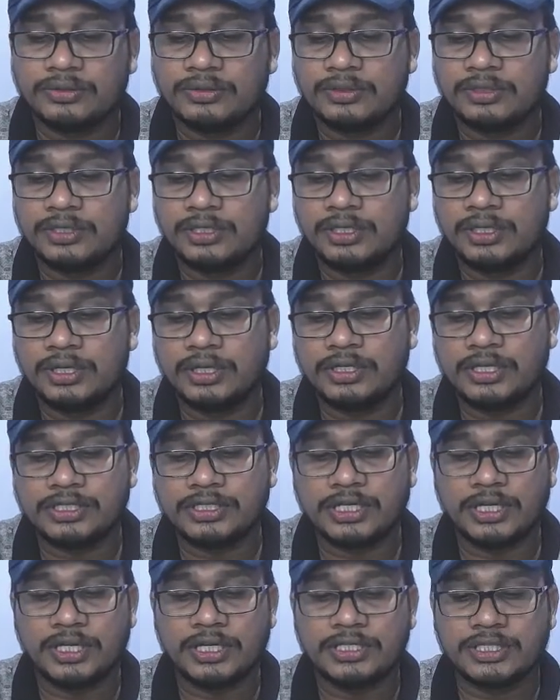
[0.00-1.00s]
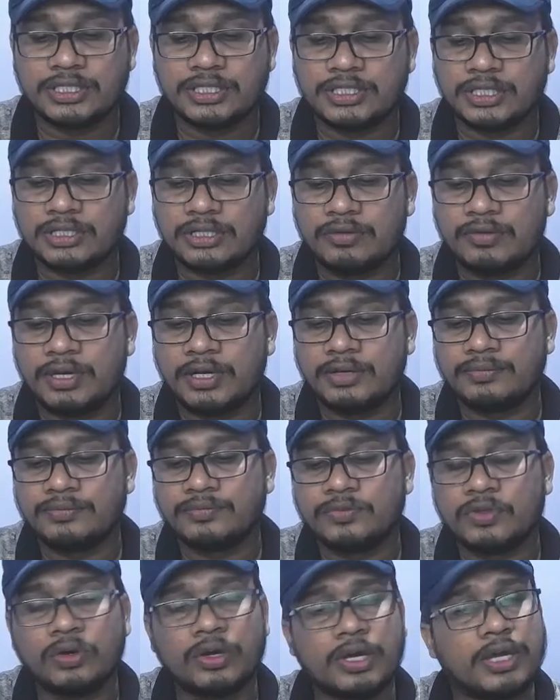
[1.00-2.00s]
Here the sentence is given.
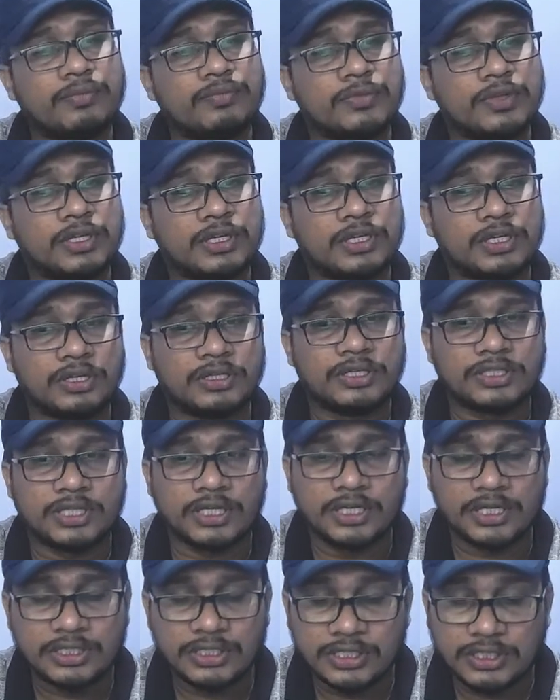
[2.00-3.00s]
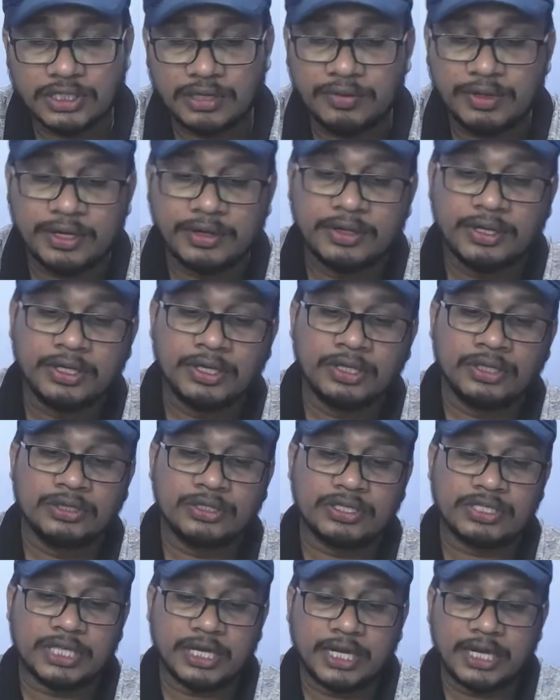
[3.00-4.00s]
Okay, here the sentence is given.
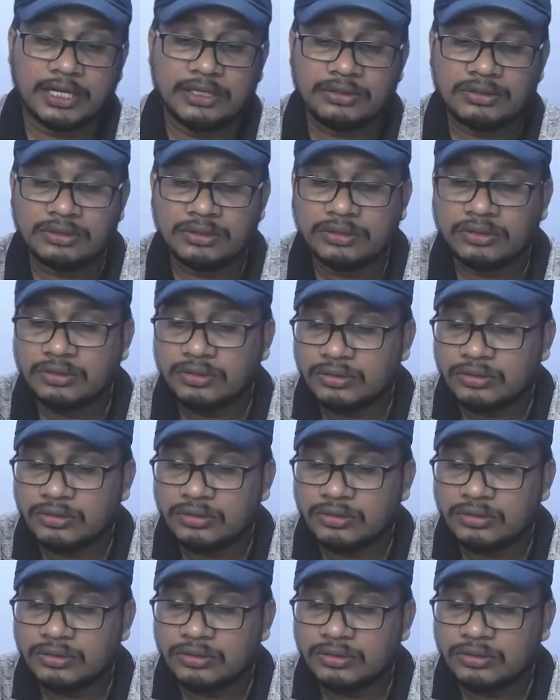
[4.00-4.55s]
The second,